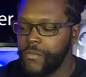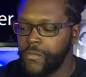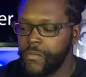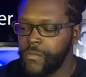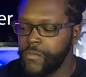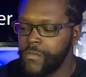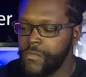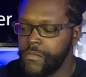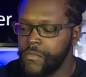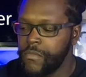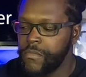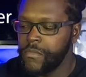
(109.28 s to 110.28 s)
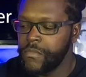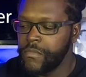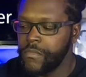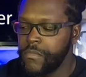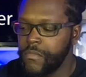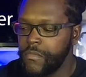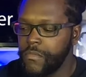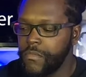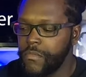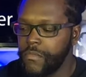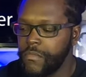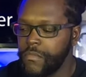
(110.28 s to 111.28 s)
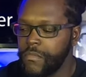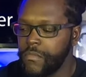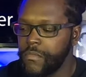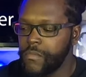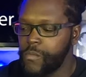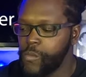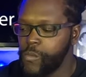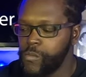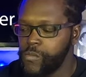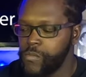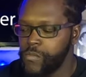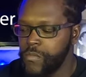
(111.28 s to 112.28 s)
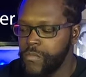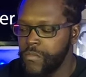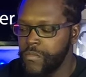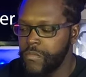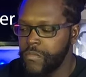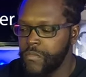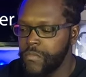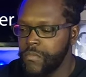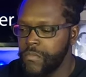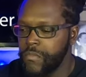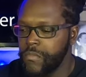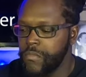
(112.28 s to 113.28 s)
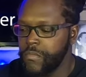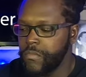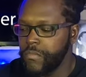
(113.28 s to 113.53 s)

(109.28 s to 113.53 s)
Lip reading: [no speech]